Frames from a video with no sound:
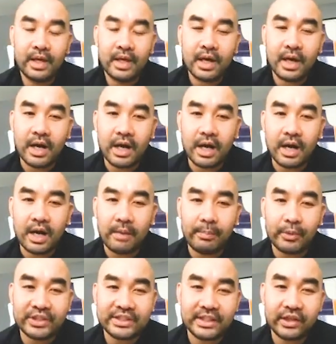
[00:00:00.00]

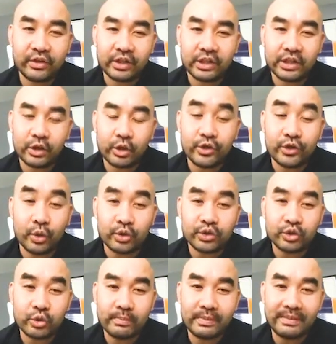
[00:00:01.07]
Posterior or
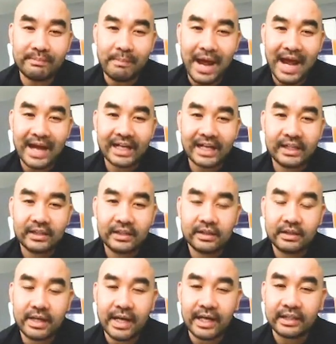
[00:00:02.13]
dorsal mean back.
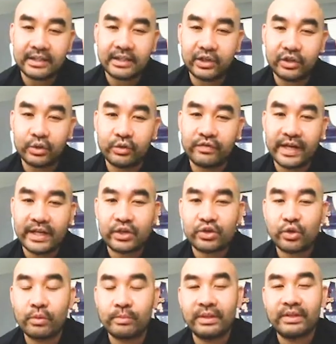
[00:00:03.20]
Anterior
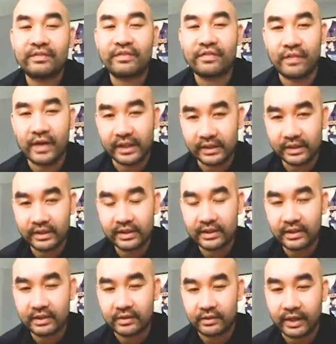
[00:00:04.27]
ventral mean front,
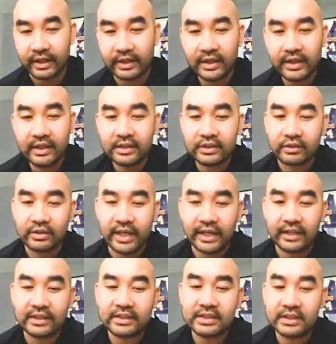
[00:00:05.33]
right? So again,
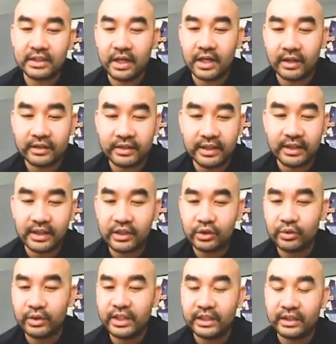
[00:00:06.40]
this is another thing that you
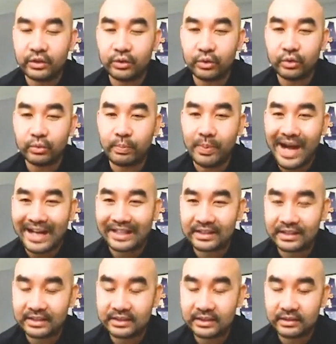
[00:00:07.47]
need to
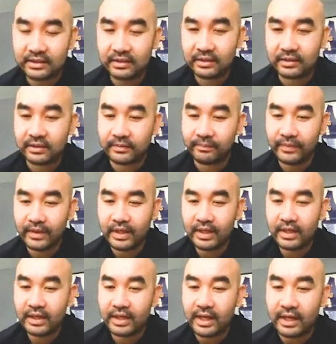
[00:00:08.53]
practice and
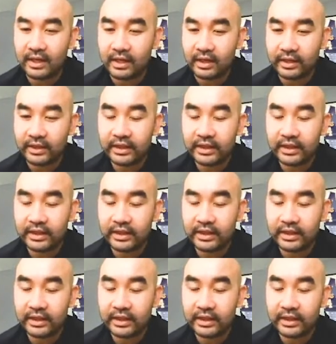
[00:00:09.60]
learn.